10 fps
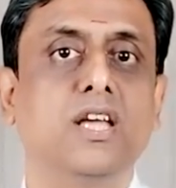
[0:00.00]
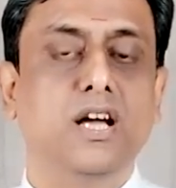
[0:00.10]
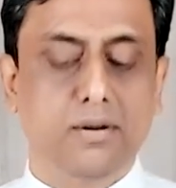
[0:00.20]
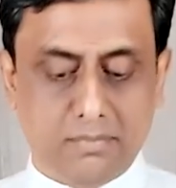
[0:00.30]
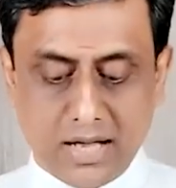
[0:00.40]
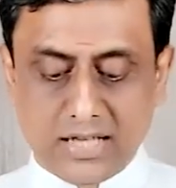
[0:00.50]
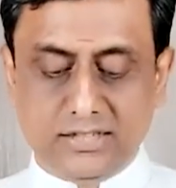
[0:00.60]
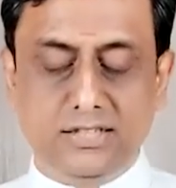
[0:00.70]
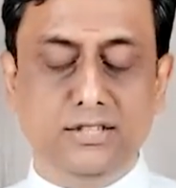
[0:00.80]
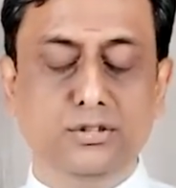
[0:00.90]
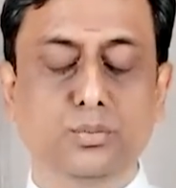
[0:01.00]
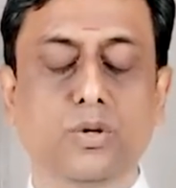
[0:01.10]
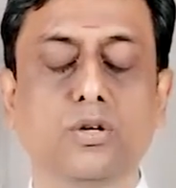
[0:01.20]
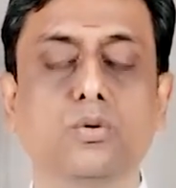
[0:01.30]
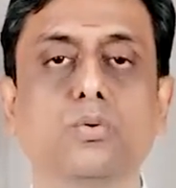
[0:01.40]
A master is
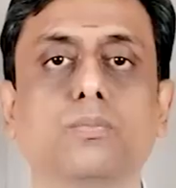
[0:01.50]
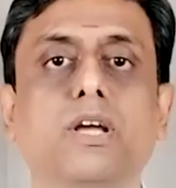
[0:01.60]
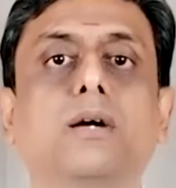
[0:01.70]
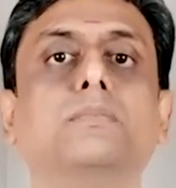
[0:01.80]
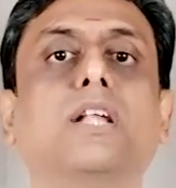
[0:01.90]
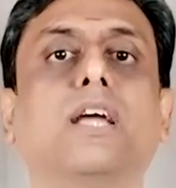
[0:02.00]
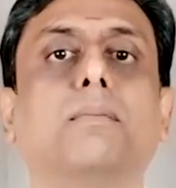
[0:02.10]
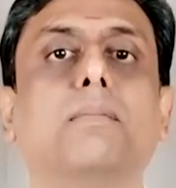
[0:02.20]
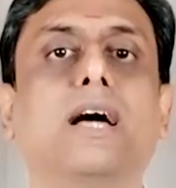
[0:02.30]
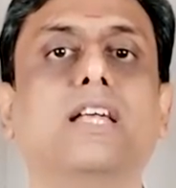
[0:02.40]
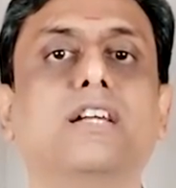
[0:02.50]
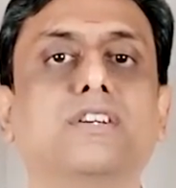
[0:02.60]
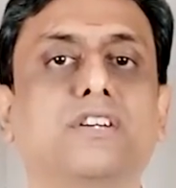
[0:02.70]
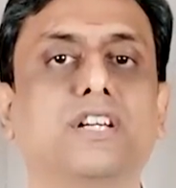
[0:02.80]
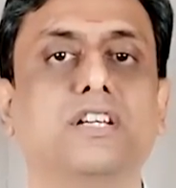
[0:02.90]
one who becomes like a banyan
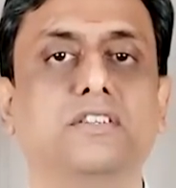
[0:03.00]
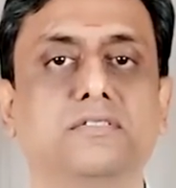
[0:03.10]
tree.